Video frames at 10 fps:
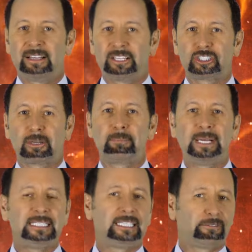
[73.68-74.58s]
There's a
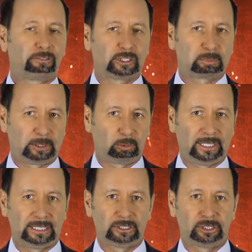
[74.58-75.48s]
big difference
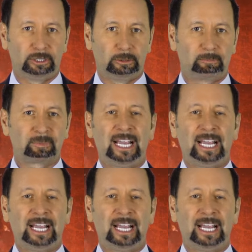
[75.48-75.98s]
between the two.